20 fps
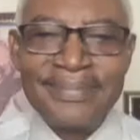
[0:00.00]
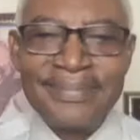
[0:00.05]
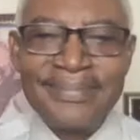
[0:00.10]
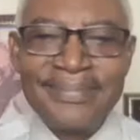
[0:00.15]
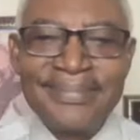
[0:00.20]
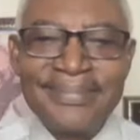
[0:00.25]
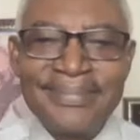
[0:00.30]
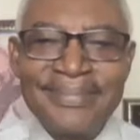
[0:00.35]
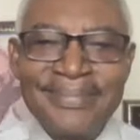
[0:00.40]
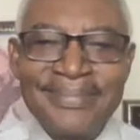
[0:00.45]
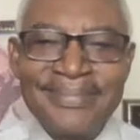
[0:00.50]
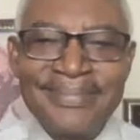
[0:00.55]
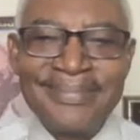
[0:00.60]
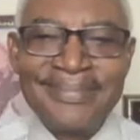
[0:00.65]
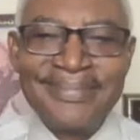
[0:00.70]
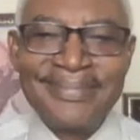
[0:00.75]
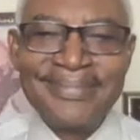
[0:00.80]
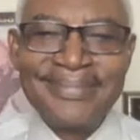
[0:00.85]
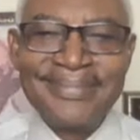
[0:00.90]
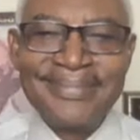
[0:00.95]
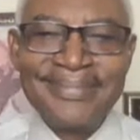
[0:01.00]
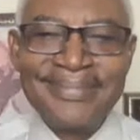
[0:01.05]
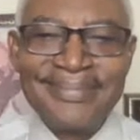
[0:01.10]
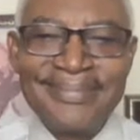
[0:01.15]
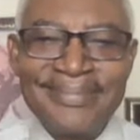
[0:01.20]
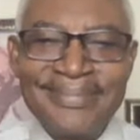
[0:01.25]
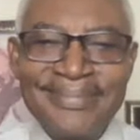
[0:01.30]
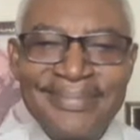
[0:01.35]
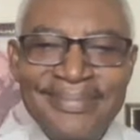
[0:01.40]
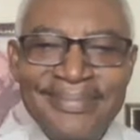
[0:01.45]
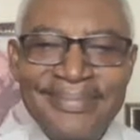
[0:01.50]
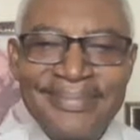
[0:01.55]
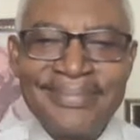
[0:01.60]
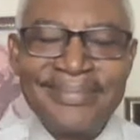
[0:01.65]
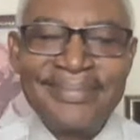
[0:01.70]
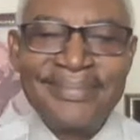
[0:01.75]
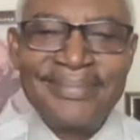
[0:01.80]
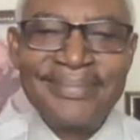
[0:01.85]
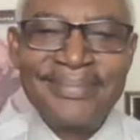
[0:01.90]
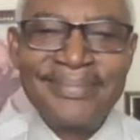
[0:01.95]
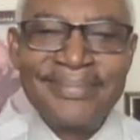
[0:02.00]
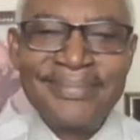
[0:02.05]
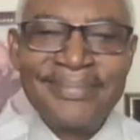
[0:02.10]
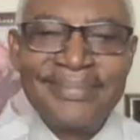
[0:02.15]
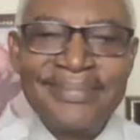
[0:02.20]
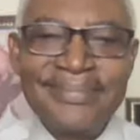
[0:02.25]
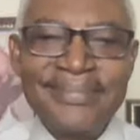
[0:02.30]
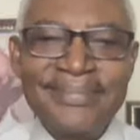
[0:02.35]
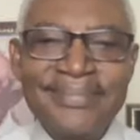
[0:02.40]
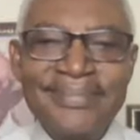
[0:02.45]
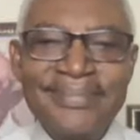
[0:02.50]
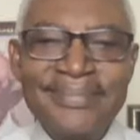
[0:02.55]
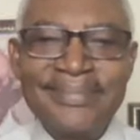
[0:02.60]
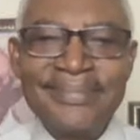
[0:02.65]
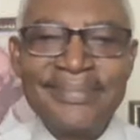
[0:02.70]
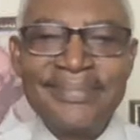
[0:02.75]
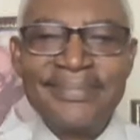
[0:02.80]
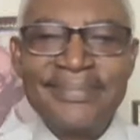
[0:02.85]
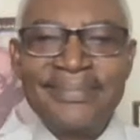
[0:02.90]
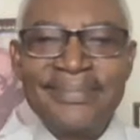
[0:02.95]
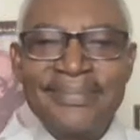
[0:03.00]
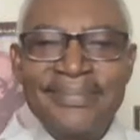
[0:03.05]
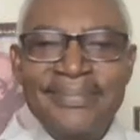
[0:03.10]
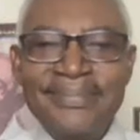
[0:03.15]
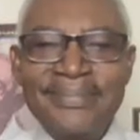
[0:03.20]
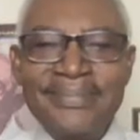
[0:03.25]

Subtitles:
No words are spoken by the person on screen.